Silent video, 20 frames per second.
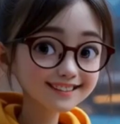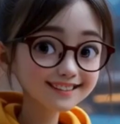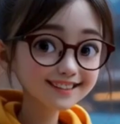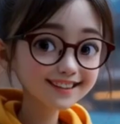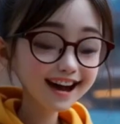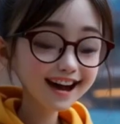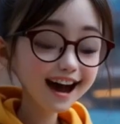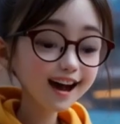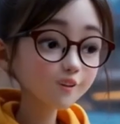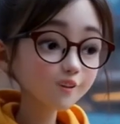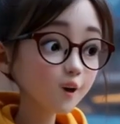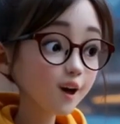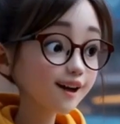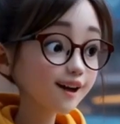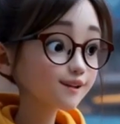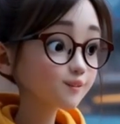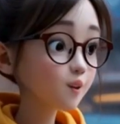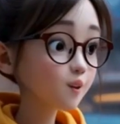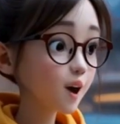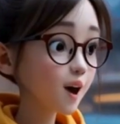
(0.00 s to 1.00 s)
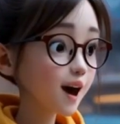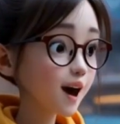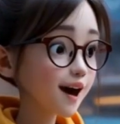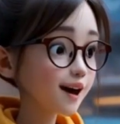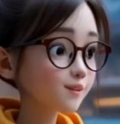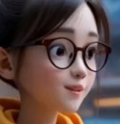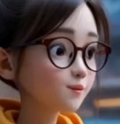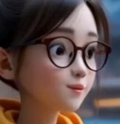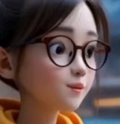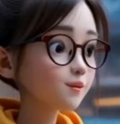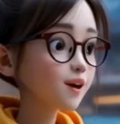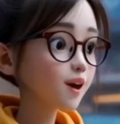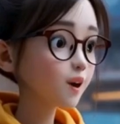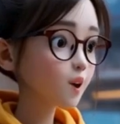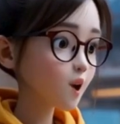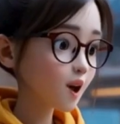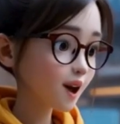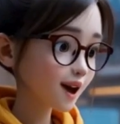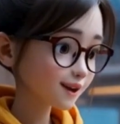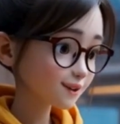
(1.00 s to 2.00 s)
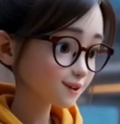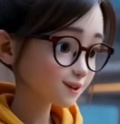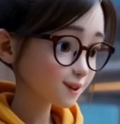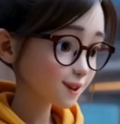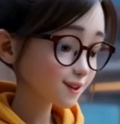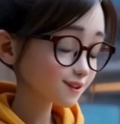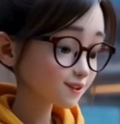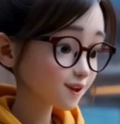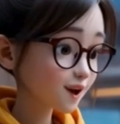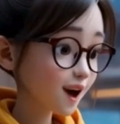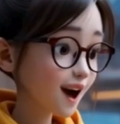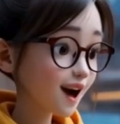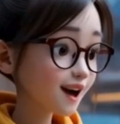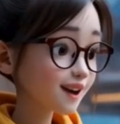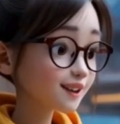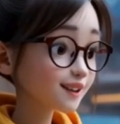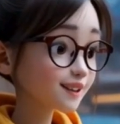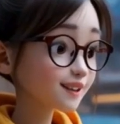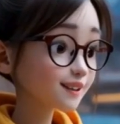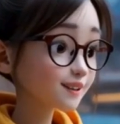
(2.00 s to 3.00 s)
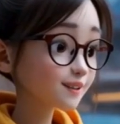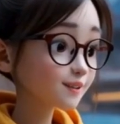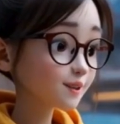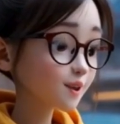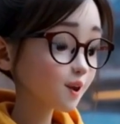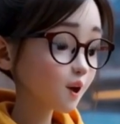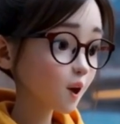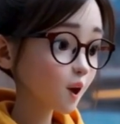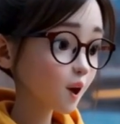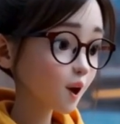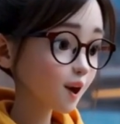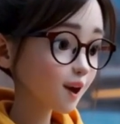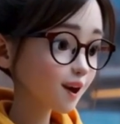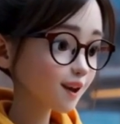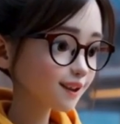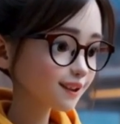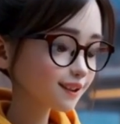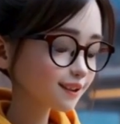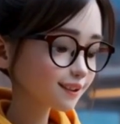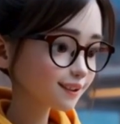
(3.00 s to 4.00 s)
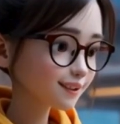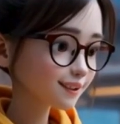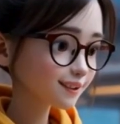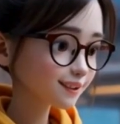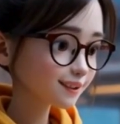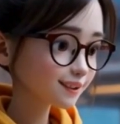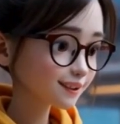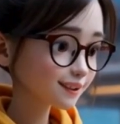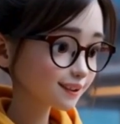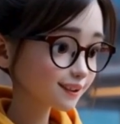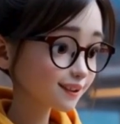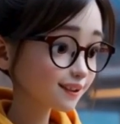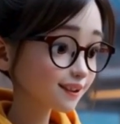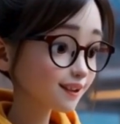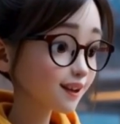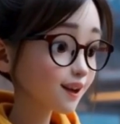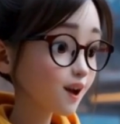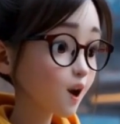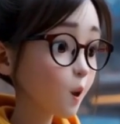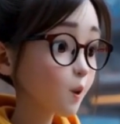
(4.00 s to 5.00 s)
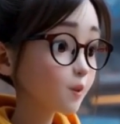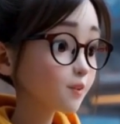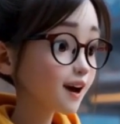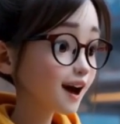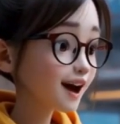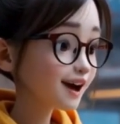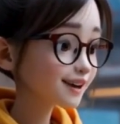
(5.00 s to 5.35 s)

Now, I'll use a forever loop, because I want the sprite to keep checking if the mouse is on it, not just